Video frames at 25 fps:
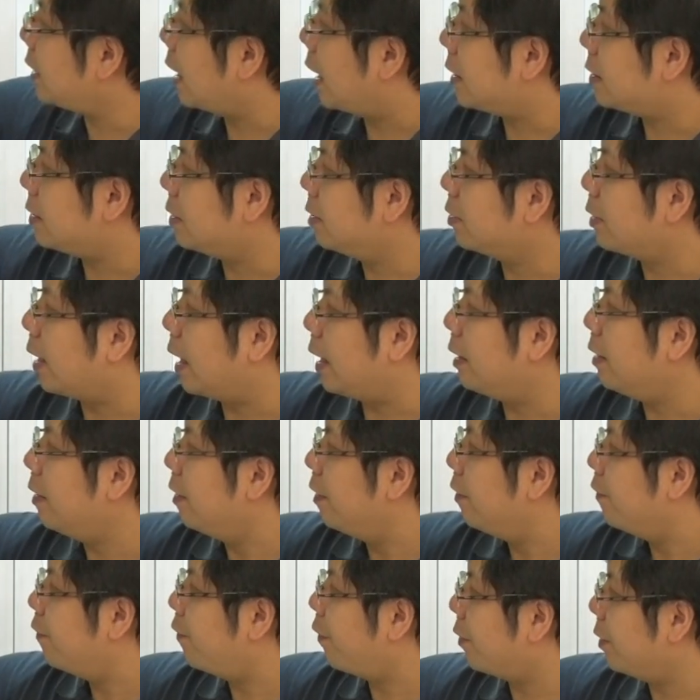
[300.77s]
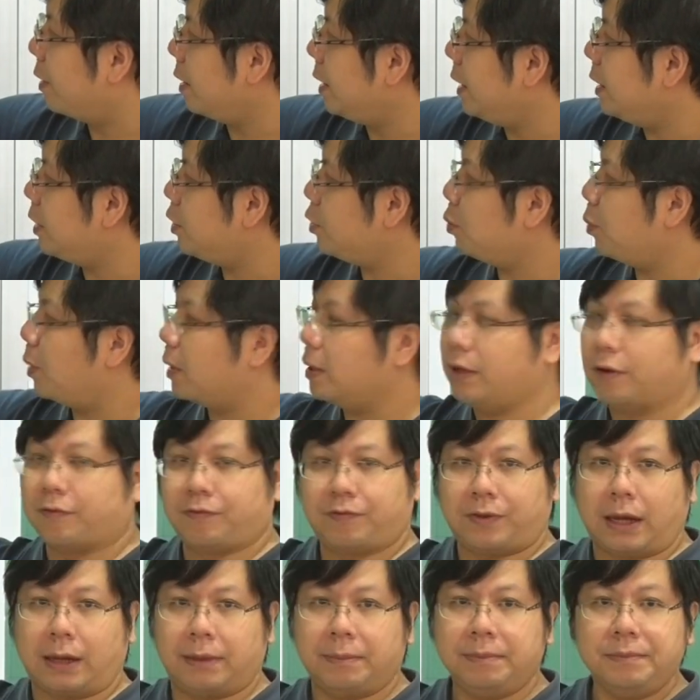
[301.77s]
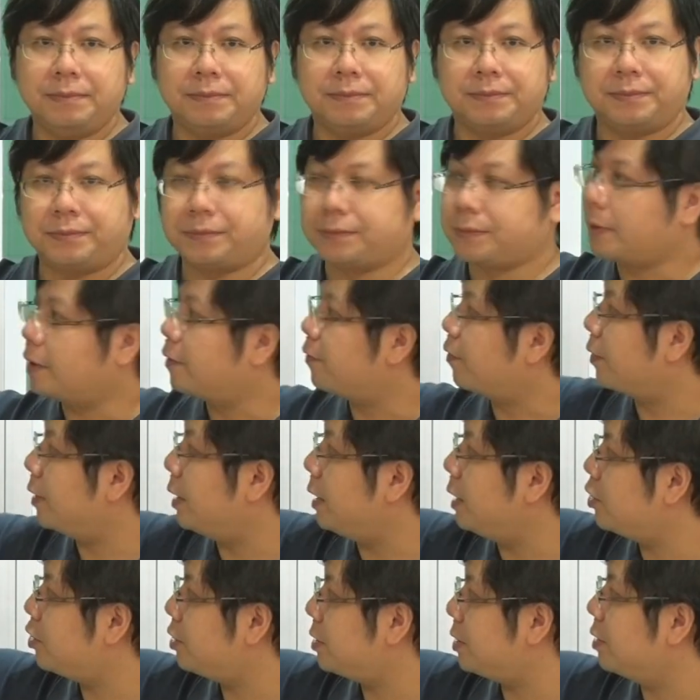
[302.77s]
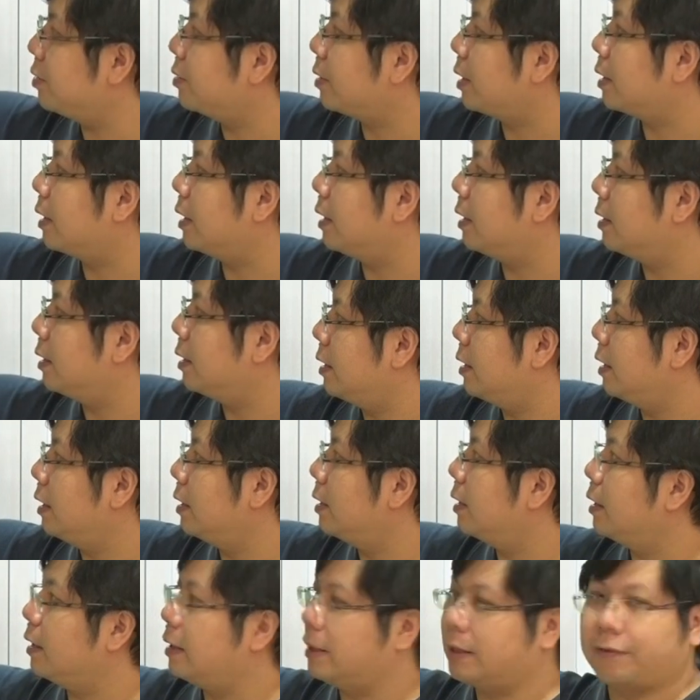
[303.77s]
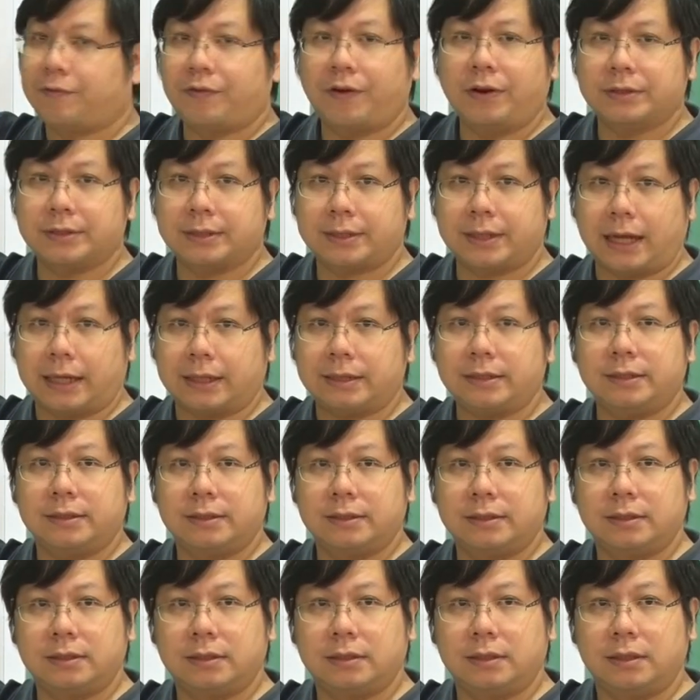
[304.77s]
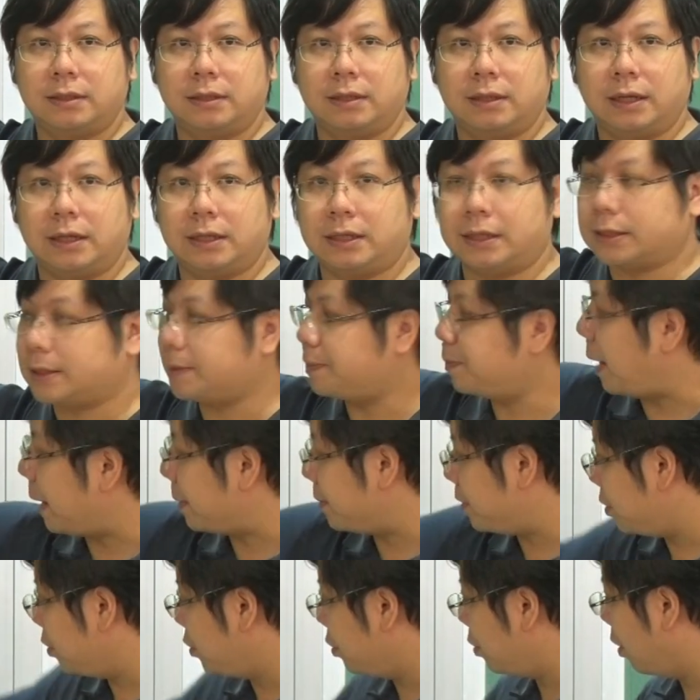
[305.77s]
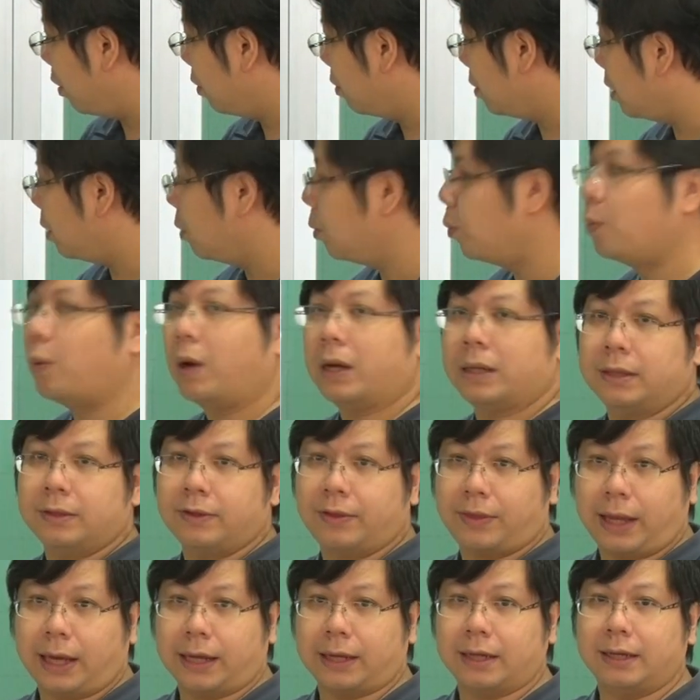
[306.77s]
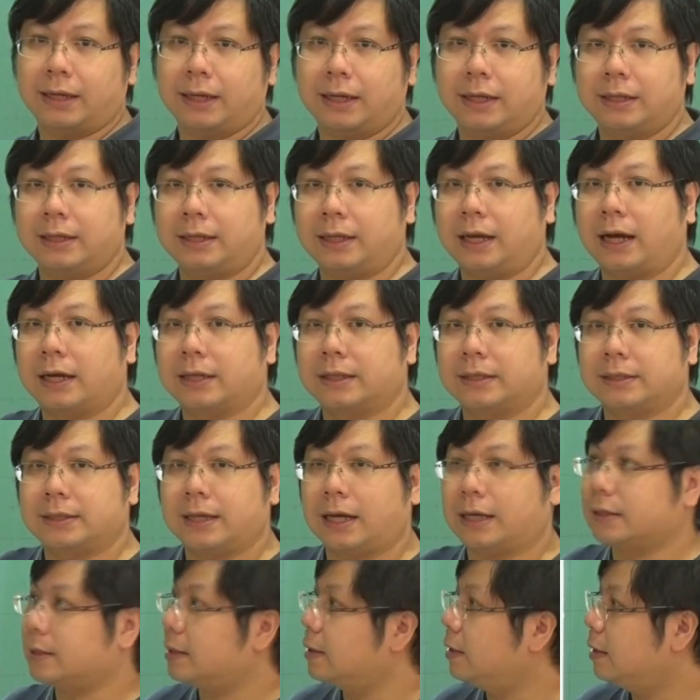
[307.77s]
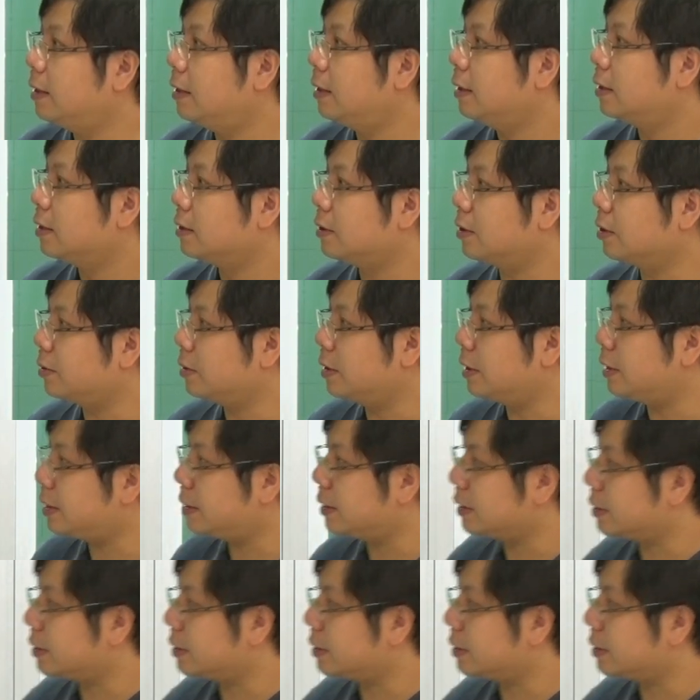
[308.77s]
that, okay, for each one of them, for each student in the first set, it is mapped to only one thing in the other set. So this